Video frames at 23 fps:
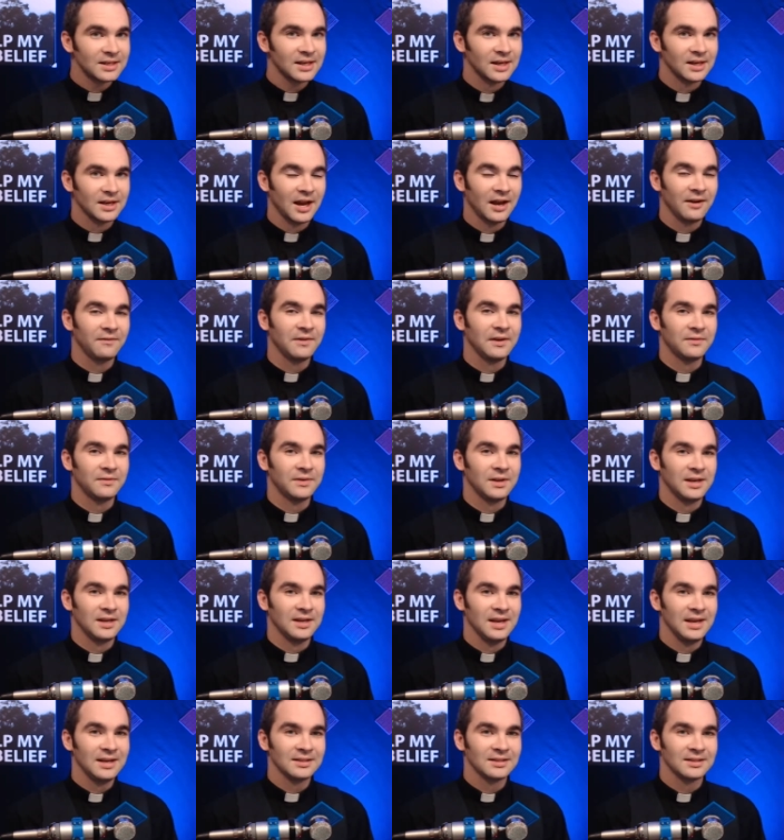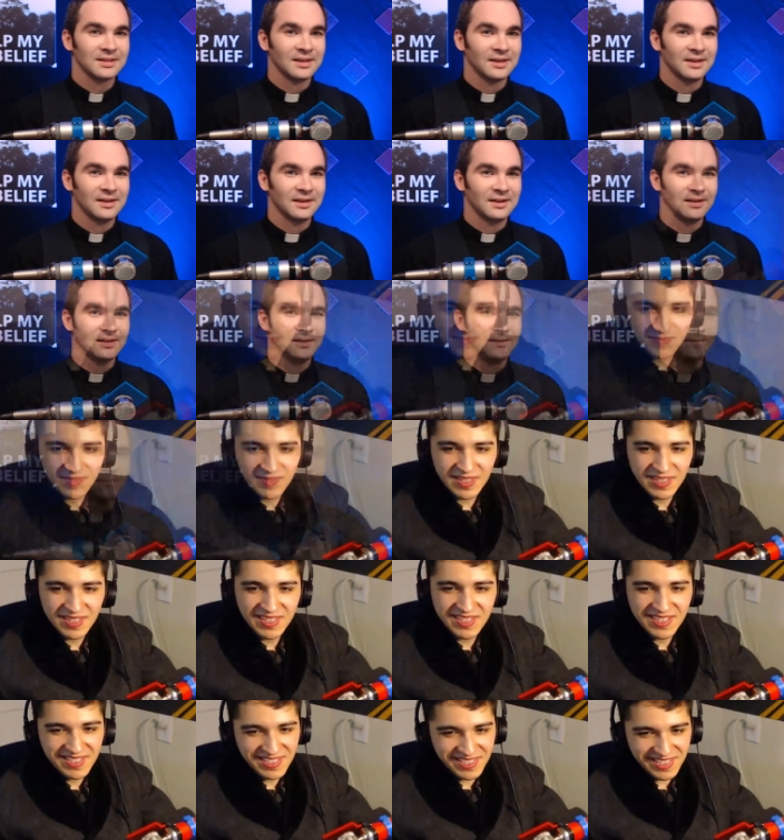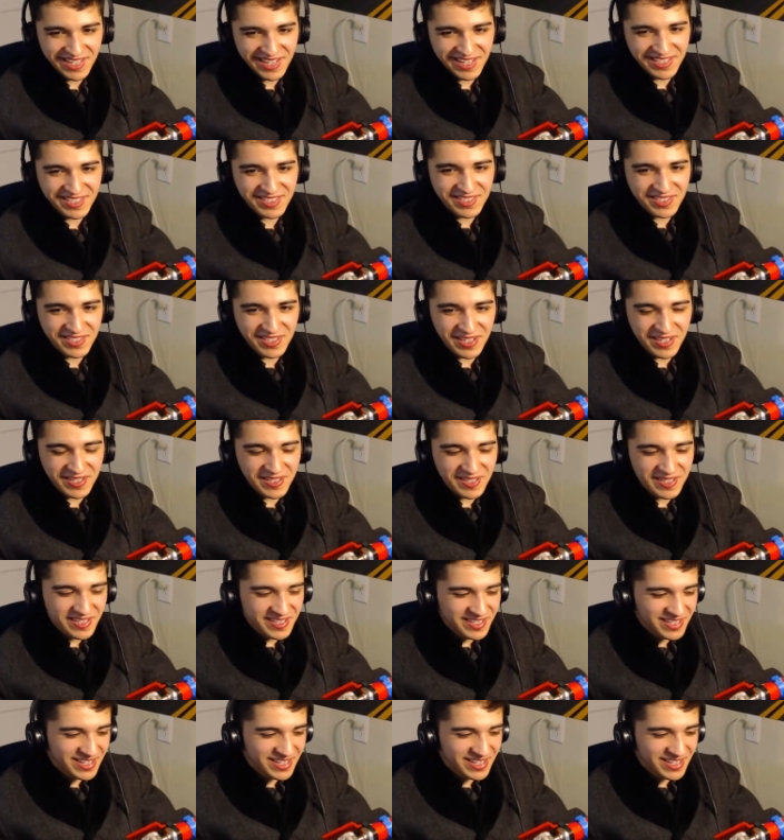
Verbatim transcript: not 15, yes? Yeah, it's 10. All right,